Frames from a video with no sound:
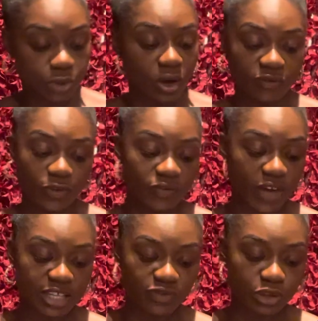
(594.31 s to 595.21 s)
Well, if you
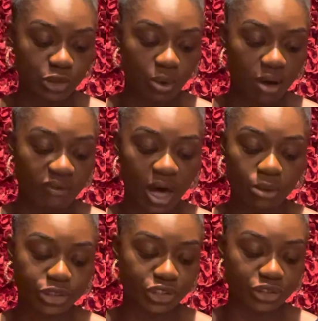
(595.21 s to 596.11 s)
fast for 12
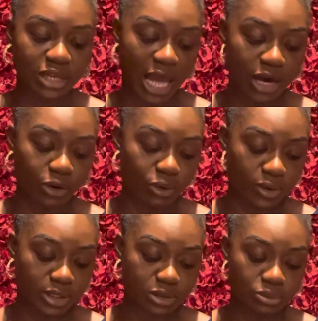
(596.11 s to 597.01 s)
hours, you're not
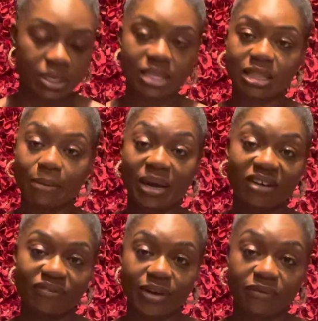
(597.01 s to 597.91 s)
going to get the
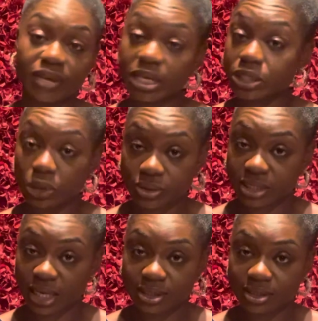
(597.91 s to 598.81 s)
benefit of
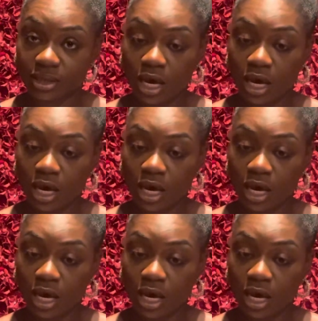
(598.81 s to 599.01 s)
ketosis.